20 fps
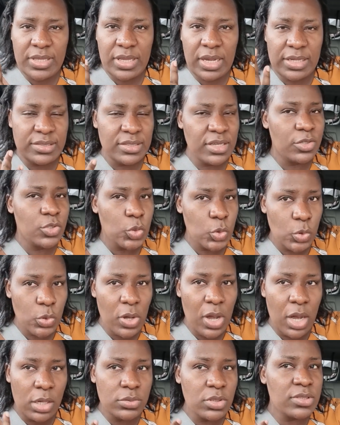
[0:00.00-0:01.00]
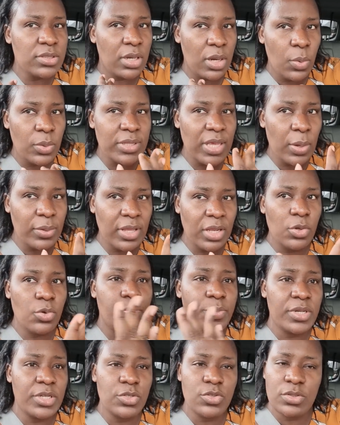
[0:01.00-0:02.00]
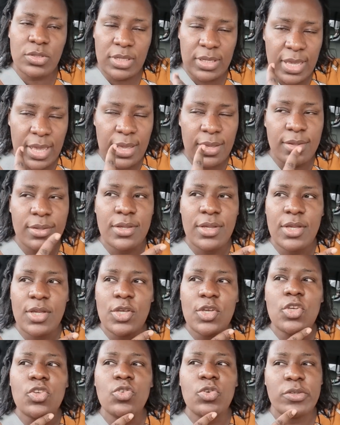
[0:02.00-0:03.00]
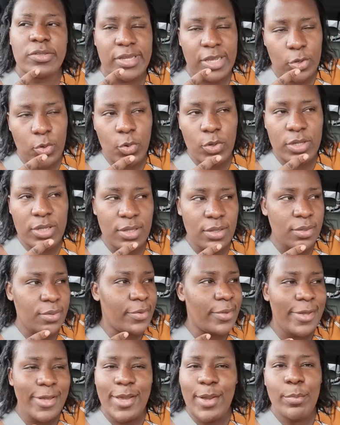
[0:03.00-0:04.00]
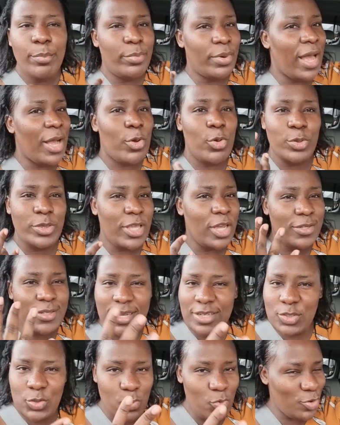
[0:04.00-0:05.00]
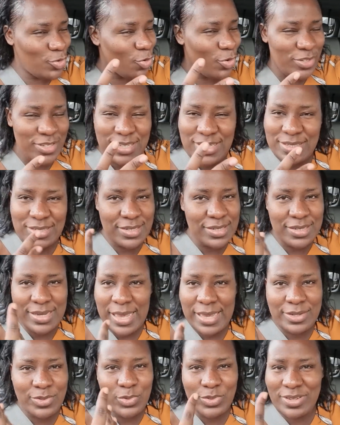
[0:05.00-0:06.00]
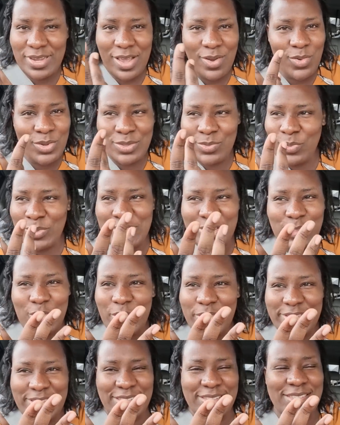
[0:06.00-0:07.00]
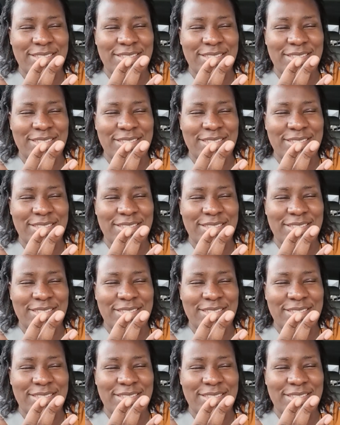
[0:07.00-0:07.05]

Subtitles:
I said no, I'll just tell them what I want and they'll bring it to the car. She was like, okay. But I could tell that she was uneasy. Like, she was like, what is all this?